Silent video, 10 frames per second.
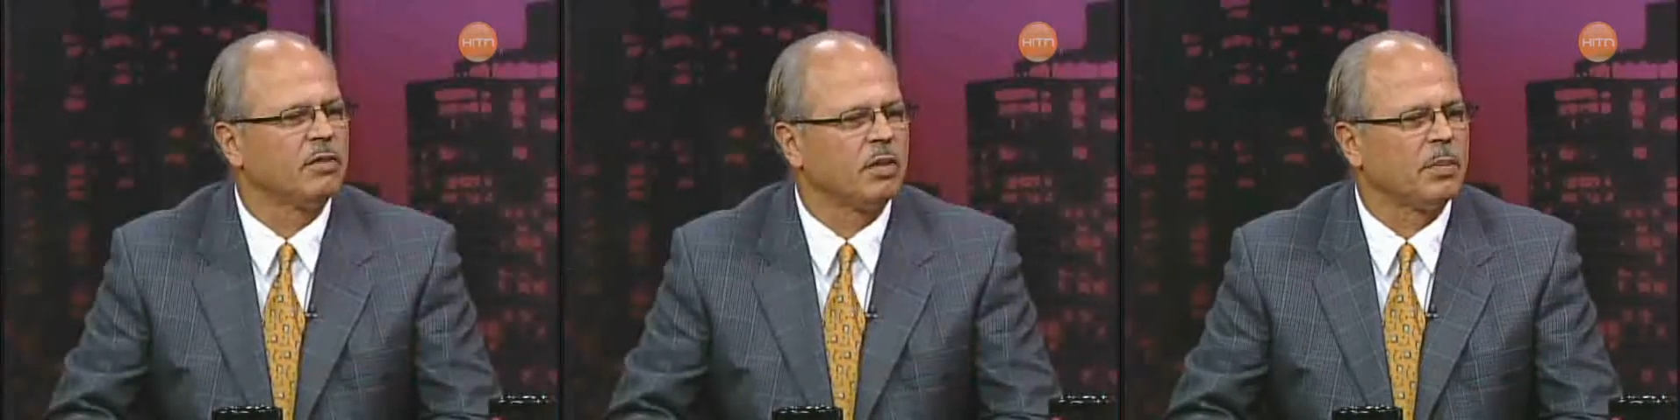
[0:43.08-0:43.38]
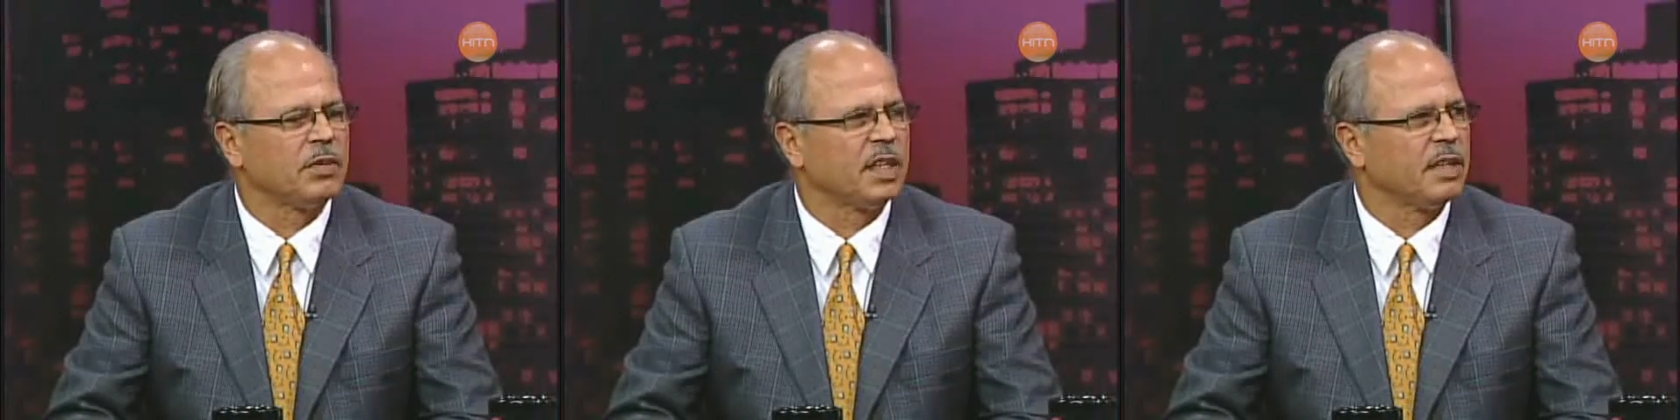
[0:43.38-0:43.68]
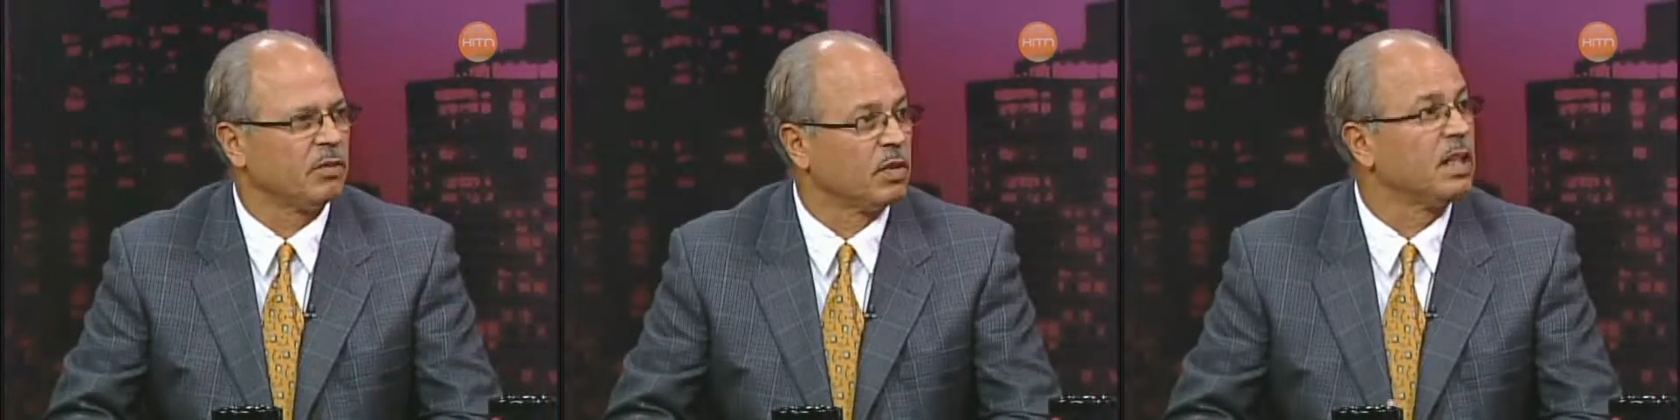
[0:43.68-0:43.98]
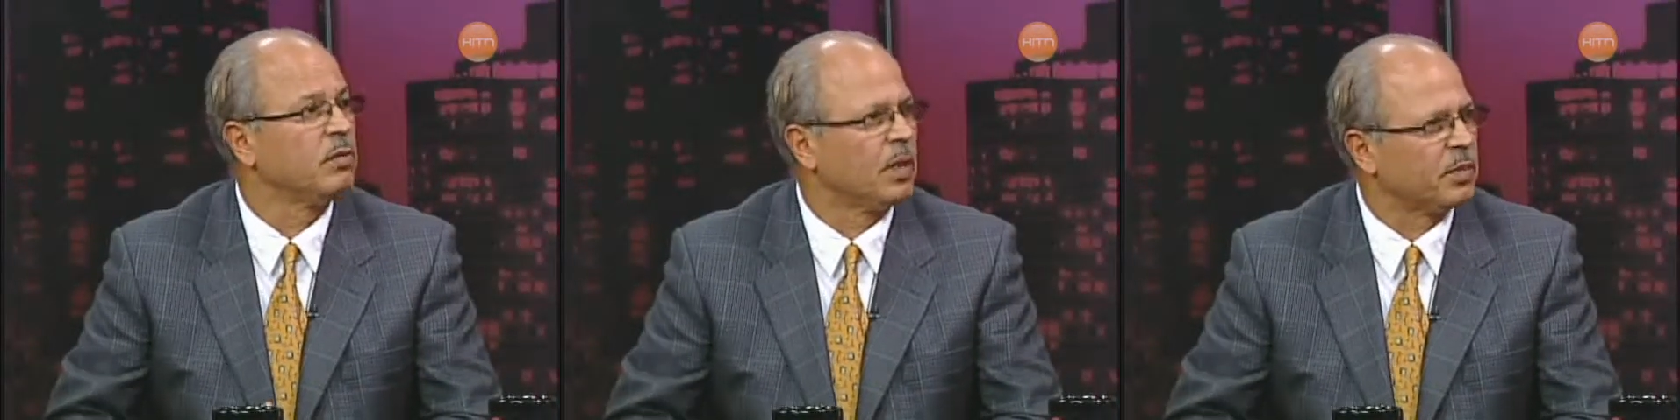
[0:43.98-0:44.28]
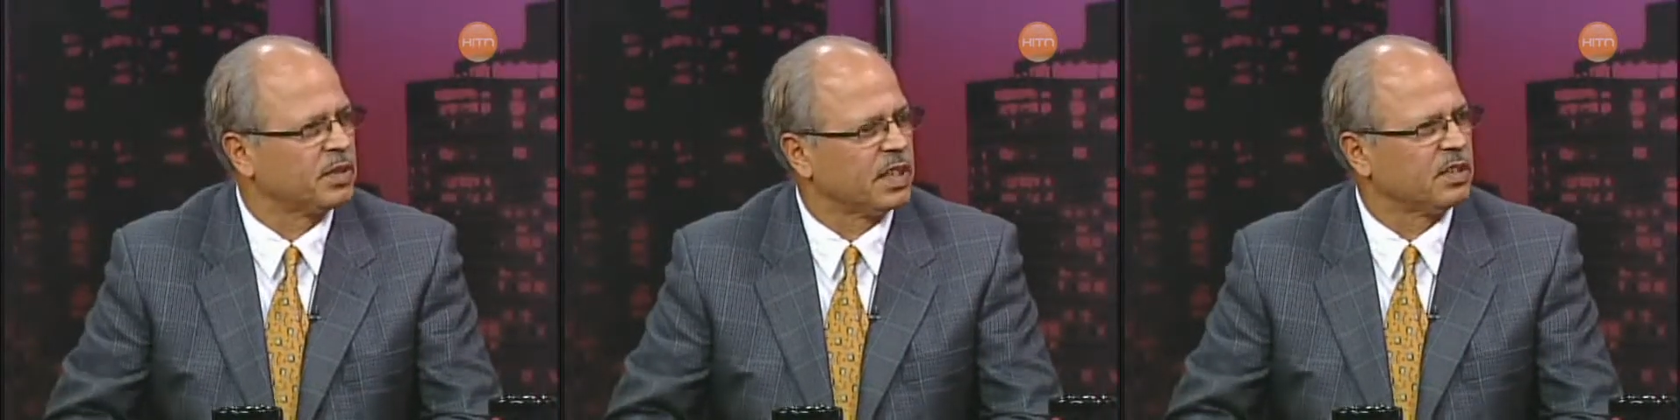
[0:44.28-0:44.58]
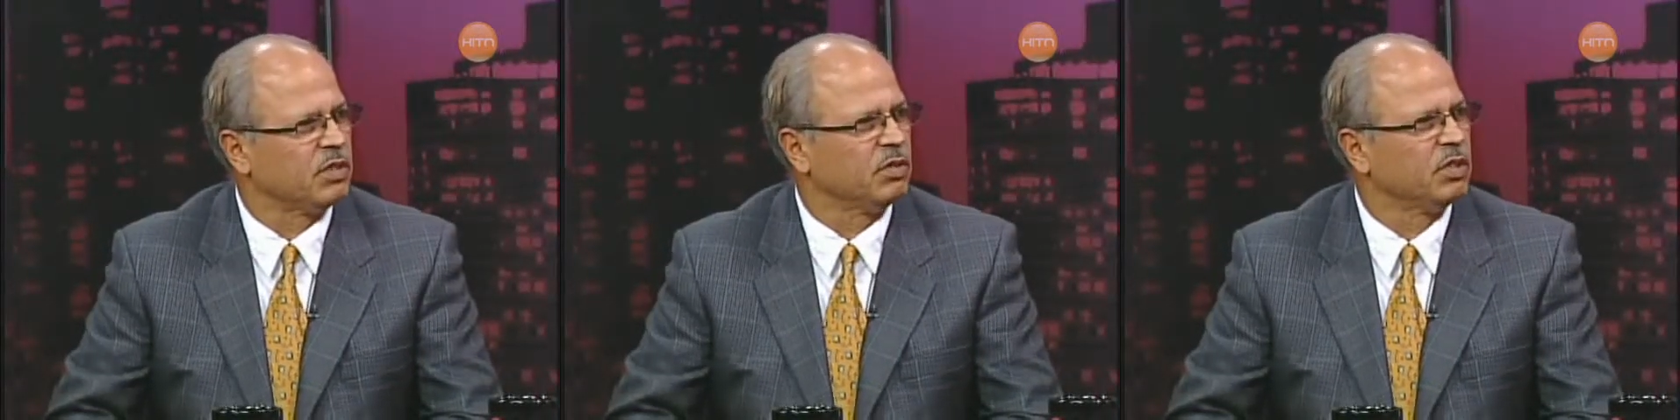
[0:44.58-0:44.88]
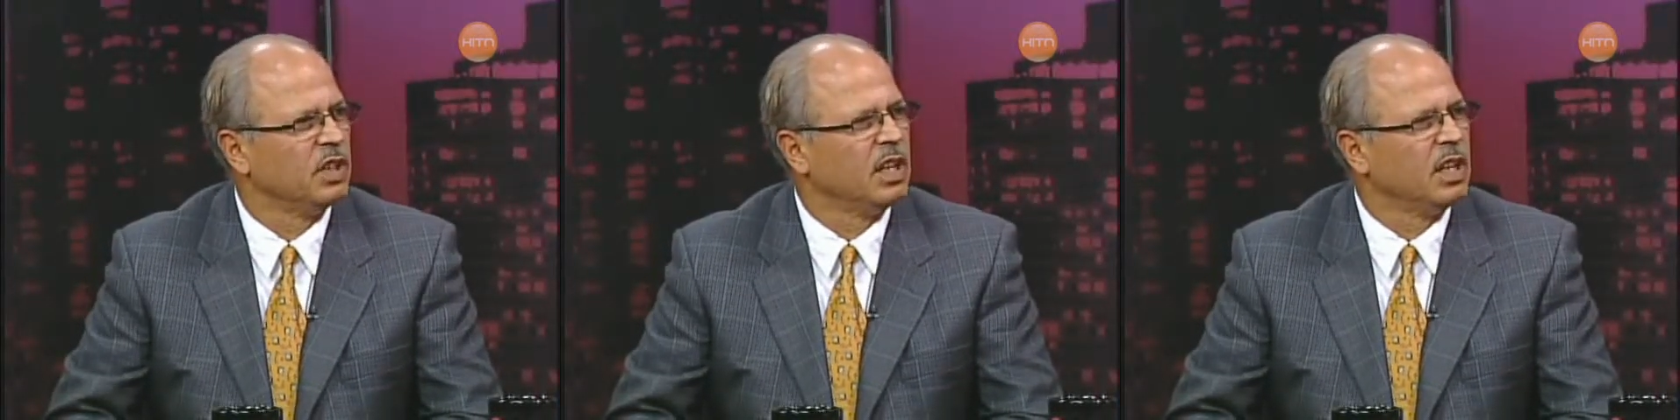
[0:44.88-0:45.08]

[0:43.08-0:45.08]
a representative really represent you,